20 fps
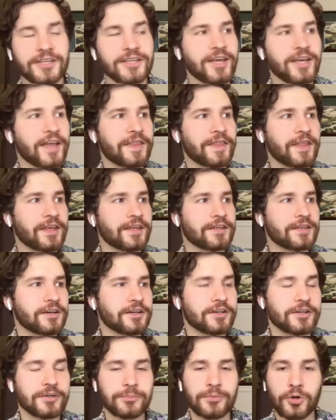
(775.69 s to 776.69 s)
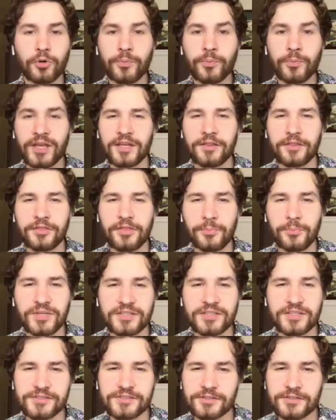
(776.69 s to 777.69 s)
and then who made the
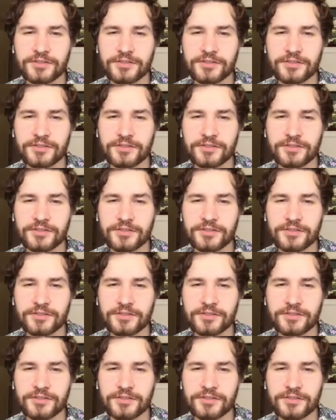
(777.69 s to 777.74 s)
beats?